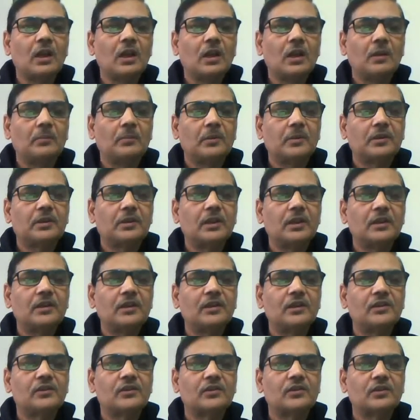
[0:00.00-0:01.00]
But that
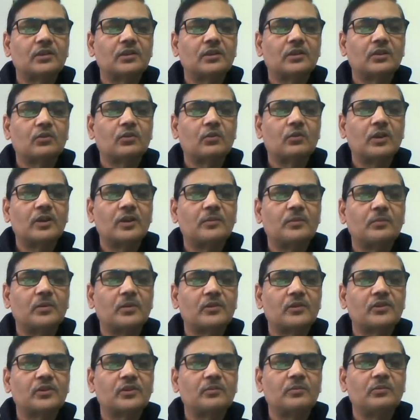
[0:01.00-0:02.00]
is quite
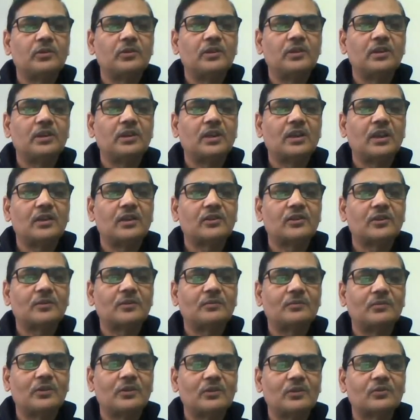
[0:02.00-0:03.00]
possible in case of
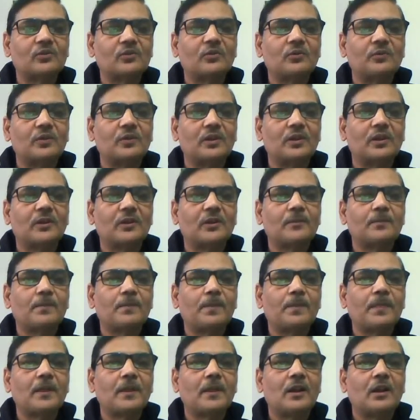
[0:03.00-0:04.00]
Drosophila,
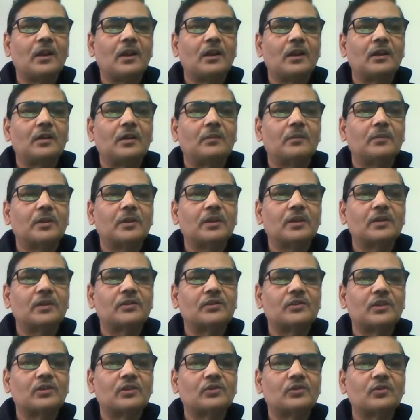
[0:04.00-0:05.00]
because
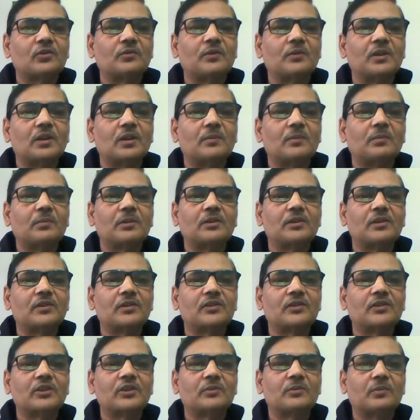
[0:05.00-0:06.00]
Drosophila
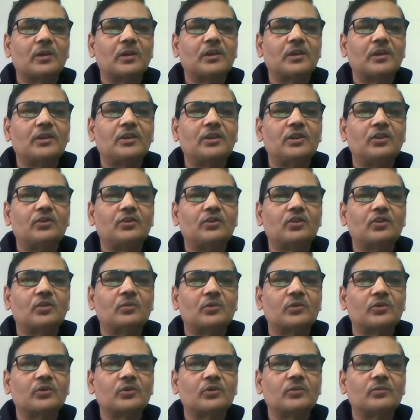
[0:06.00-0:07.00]
possesses polyteen
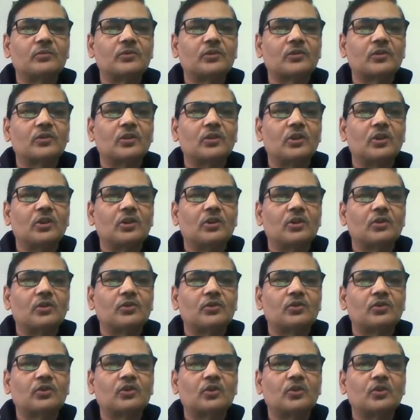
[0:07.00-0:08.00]
chromosomes.
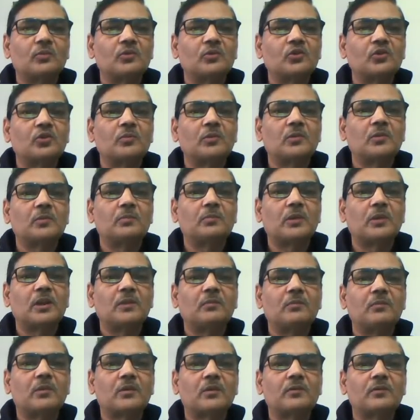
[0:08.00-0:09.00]
So chromosomal
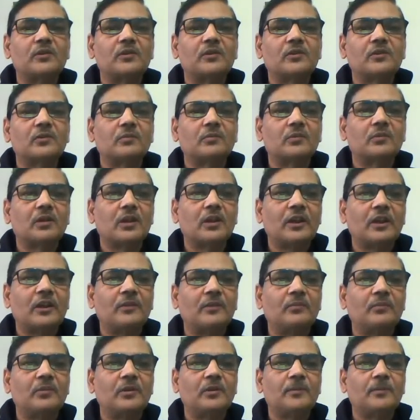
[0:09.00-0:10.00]
polymorphism can
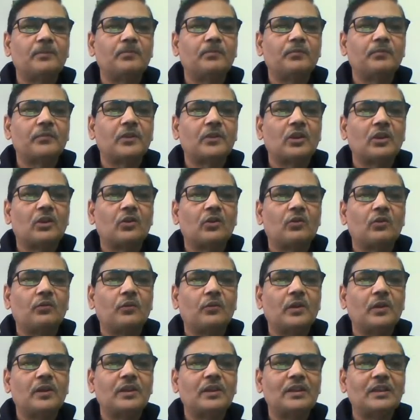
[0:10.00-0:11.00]
be
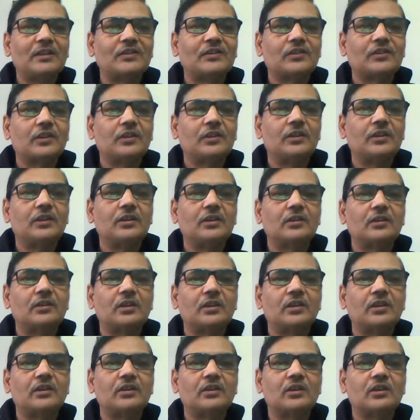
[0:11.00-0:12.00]
well studied
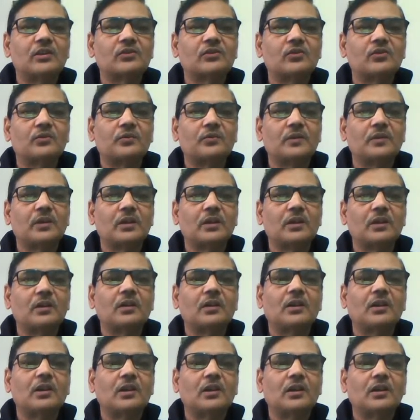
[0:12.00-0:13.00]
in Drosophila
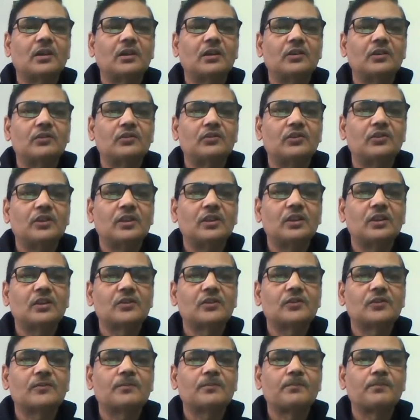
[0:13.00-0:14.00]

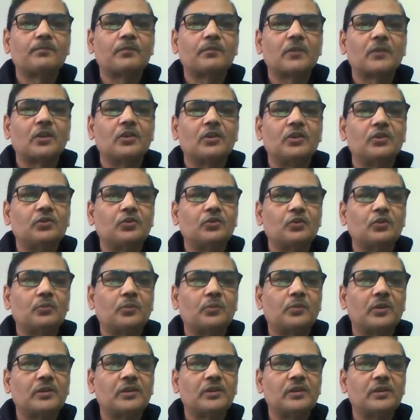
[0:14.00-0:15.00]
genus due to
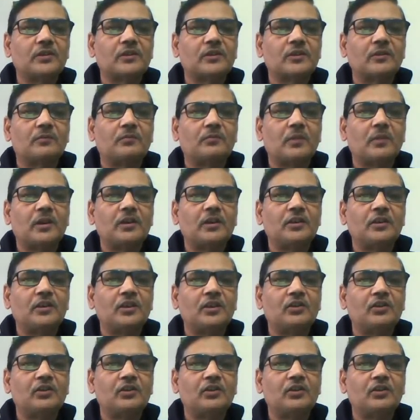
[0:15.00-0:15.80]
presence of polyteen